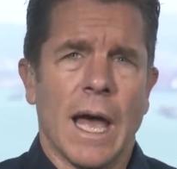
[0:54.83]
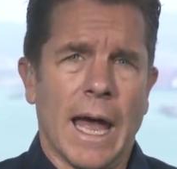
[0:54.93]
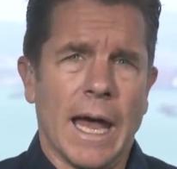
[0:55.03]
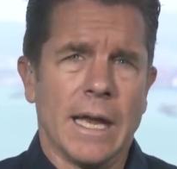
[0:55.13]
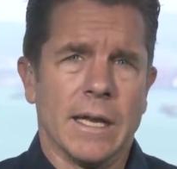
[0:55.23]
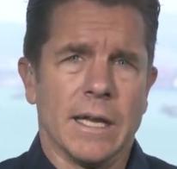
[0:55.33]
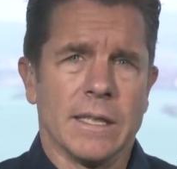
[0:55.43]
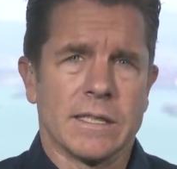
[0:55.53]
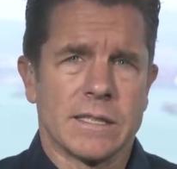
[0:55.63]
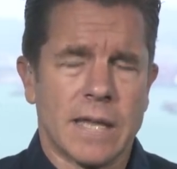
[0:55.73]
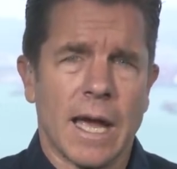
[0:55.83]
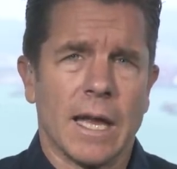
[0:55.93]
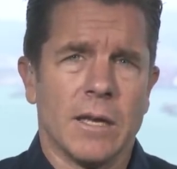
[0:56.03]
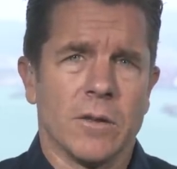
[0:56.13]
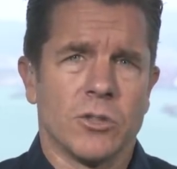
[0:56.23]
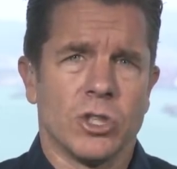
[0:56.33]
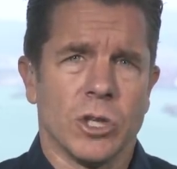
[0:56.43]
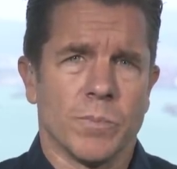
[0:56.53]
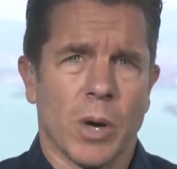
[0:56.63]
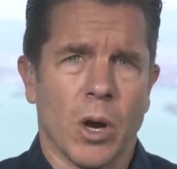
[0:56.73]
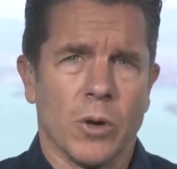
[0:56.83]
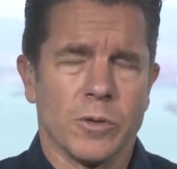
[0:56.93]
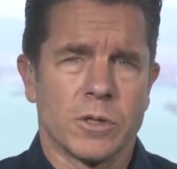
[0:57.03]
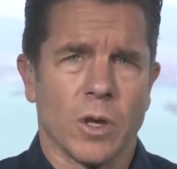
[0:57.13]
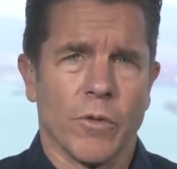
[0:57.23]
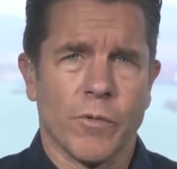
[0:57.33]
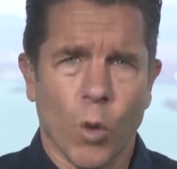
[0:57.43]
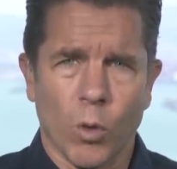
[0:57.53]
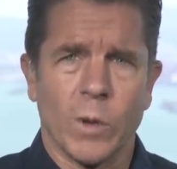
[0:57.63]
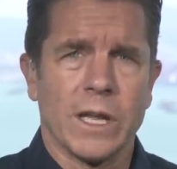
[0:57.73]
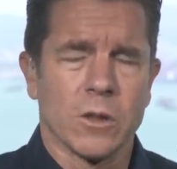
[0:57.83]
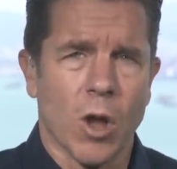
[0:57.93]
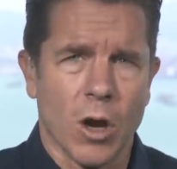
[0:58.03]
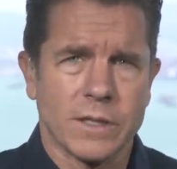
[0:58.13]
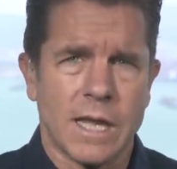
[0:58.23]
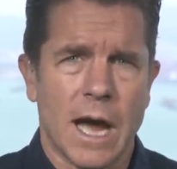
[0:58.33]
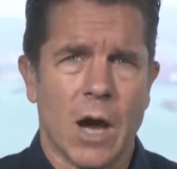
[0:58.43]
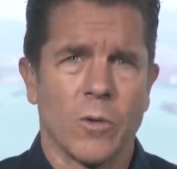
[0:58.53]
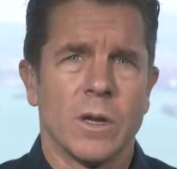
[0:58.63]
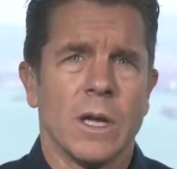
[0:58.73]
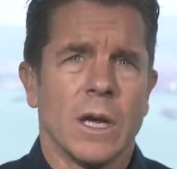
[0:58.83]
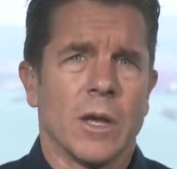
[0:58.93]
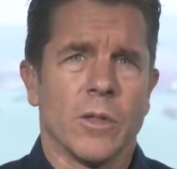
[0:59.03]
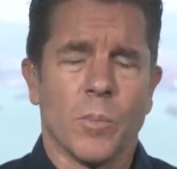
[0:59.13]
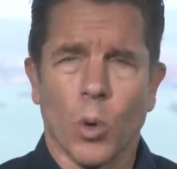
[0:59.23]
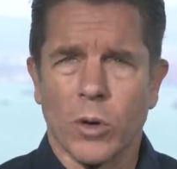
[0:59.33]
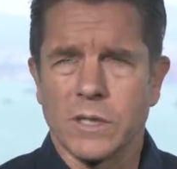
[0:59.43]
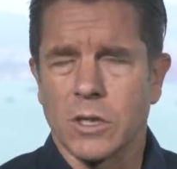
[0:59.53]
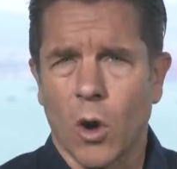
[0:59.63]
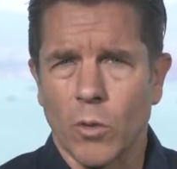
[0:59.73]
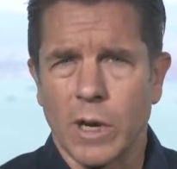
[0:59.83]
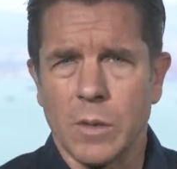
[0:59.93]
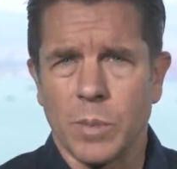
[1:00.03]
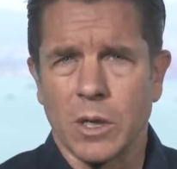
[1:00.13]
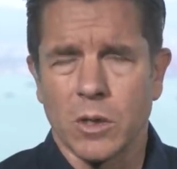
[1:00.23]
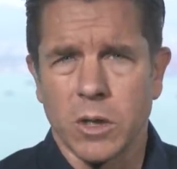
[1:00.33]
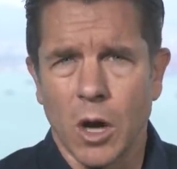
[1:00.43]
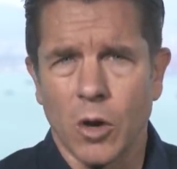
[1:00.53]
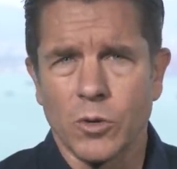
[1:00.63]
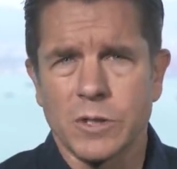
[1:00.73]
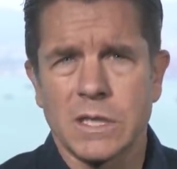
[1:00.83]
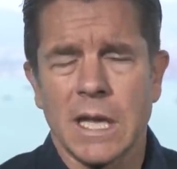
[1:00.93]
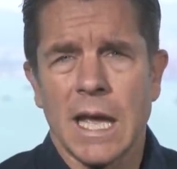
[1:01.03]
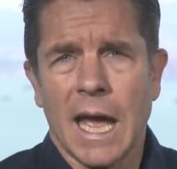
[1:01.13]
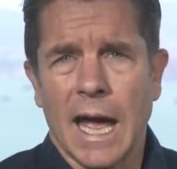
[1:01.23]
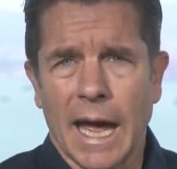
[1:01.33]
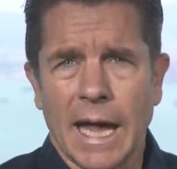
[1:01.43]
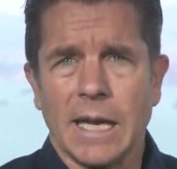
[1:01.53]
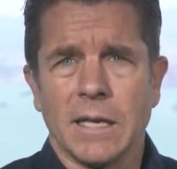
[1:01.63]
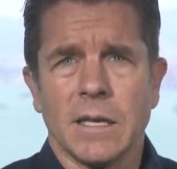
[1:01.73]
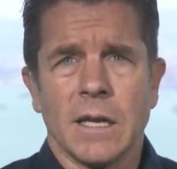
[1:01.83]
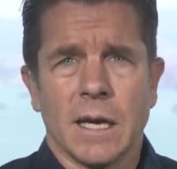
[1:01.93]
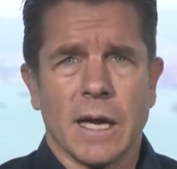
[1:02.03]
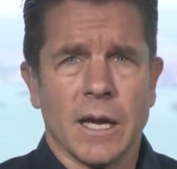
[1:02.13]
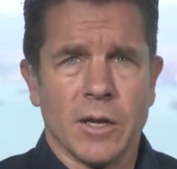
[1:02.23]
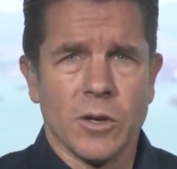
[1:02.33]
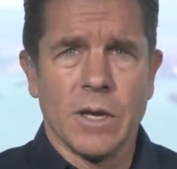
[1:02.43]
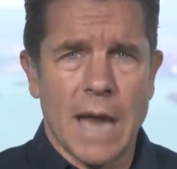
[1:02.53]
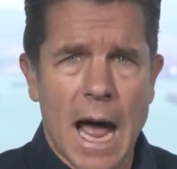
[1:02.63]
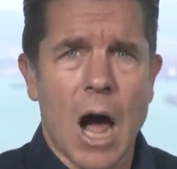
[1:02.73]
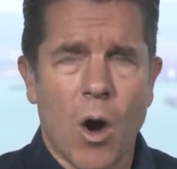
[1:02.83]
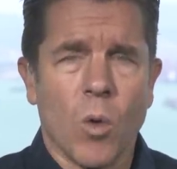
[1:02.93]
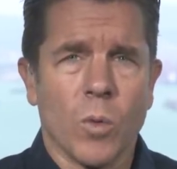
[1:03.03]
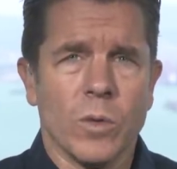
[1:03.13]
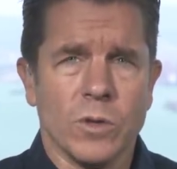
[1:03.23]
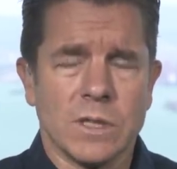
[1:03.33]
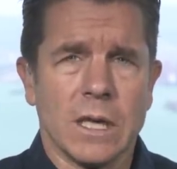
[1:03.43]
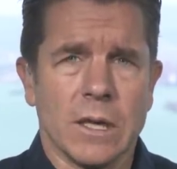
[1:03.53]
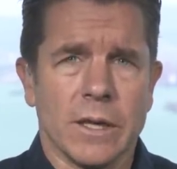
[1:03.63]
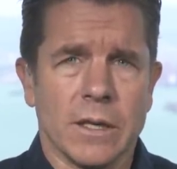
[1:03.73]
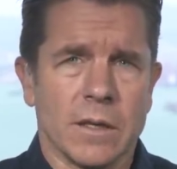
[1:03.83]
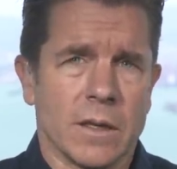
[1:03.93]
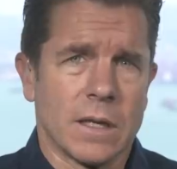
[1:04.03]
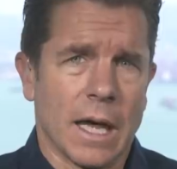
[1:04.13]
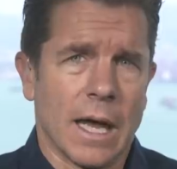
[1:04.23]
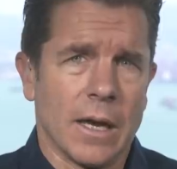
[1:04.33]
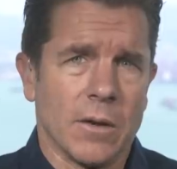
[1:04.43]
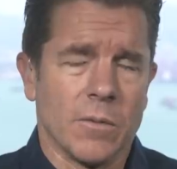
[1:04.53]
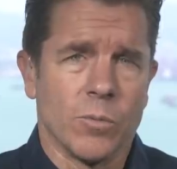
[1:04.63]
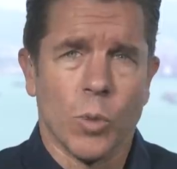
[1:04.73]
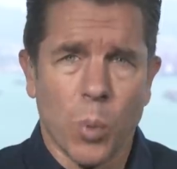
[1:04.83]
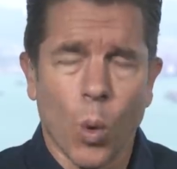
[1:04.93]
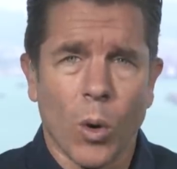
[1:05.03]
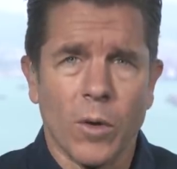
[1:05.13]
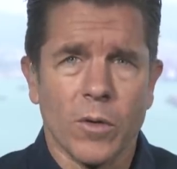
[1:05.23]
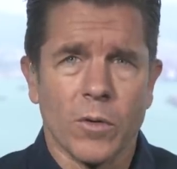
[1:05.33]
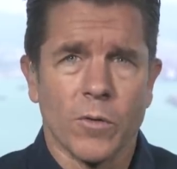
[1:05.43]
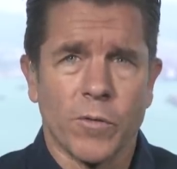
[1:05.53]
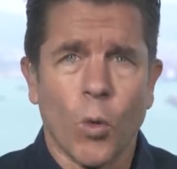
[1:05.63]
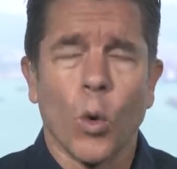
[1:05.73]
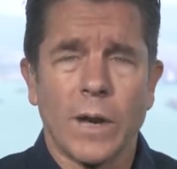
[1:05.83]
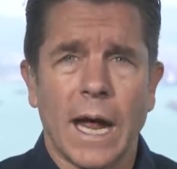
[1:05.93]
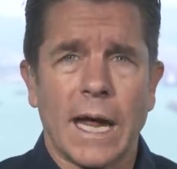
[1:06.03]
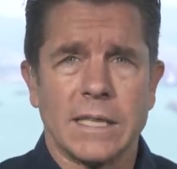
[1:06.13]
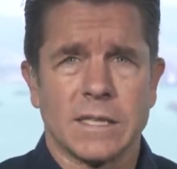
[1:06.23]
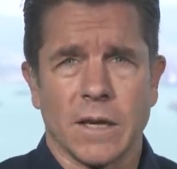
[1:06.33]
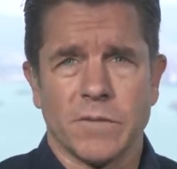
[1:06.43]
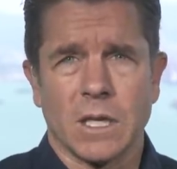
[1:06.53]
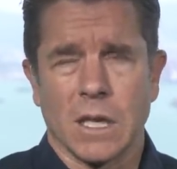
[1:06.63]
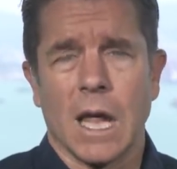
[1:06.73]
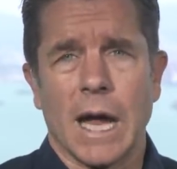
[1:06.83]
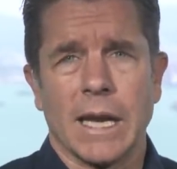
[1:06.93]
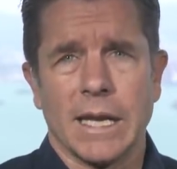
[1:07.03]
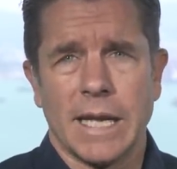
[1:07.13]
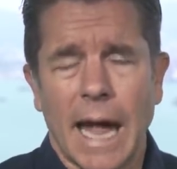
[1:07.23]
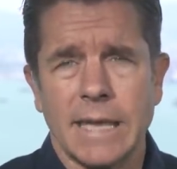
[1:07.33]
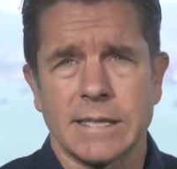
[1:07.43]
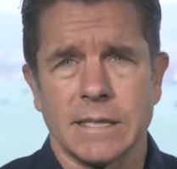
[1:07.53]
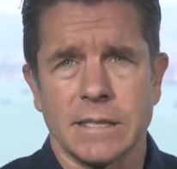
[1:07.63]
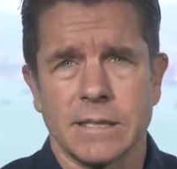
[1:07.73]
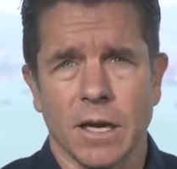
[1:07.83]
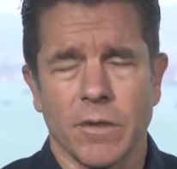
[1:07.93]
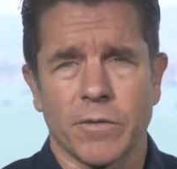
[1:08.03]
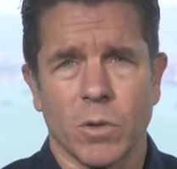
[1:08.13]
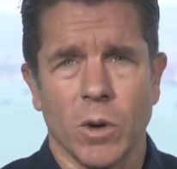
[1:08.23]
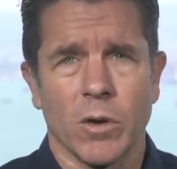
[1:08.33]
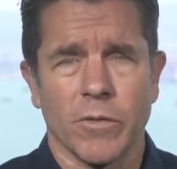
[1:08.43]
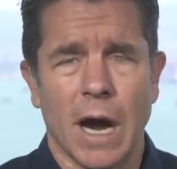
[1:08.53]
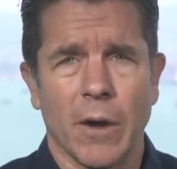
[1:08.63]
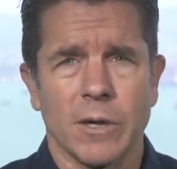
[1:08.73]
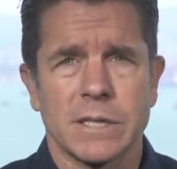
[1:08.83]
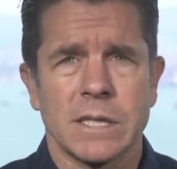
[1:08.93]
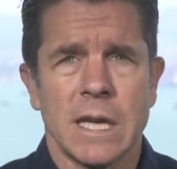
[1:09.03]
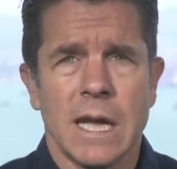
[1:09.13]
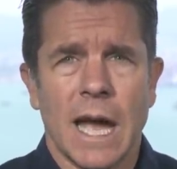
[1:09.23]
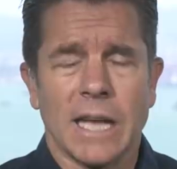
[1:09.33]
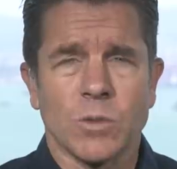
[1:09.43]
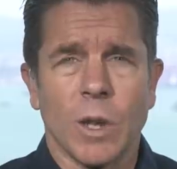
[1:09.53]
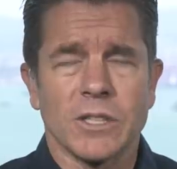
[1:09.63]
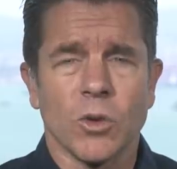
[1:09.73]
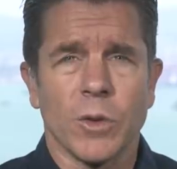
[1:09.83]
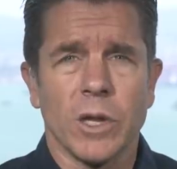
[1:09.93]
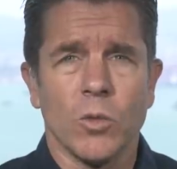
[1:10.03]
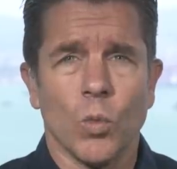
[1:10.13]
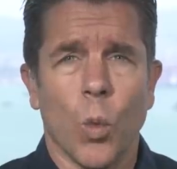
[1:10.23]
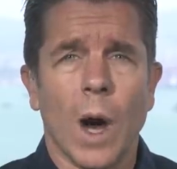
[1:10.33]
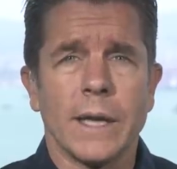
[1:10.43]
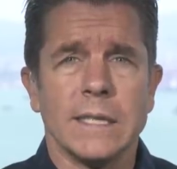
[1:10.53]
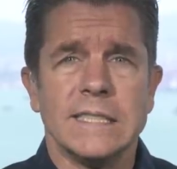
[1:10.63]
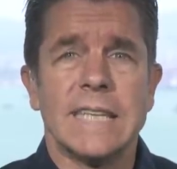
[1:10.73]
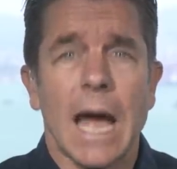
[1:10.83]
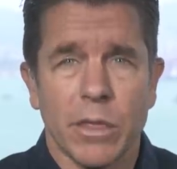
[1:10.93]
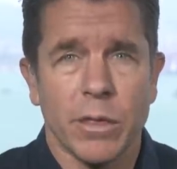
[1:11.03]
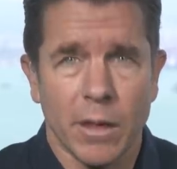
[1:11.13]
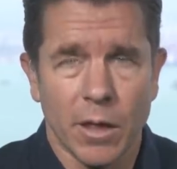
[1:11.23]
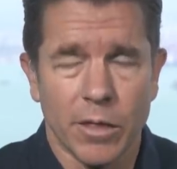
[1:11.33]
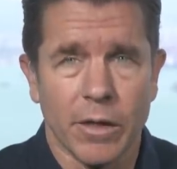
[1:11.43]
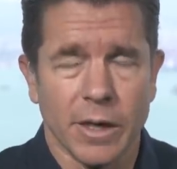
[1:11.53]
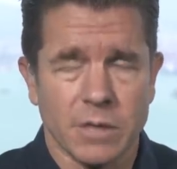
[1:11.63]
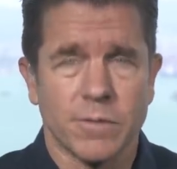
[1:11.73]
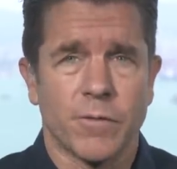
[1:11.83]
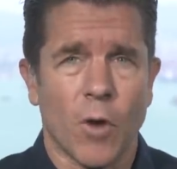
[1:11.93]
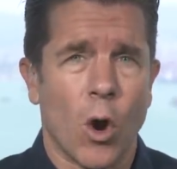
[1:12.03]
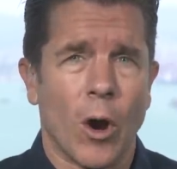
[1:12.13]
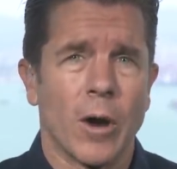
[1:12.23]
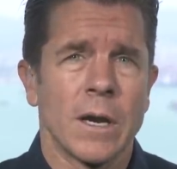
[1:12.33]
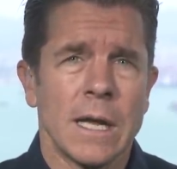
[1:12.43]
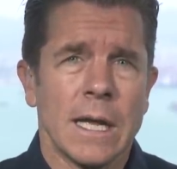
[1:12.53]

And instead, she imposed a four week lockdown. The borders had already been closed. And uh, now New Zealand can report four days of declining cases of coronavirus, as well as only one death thus far.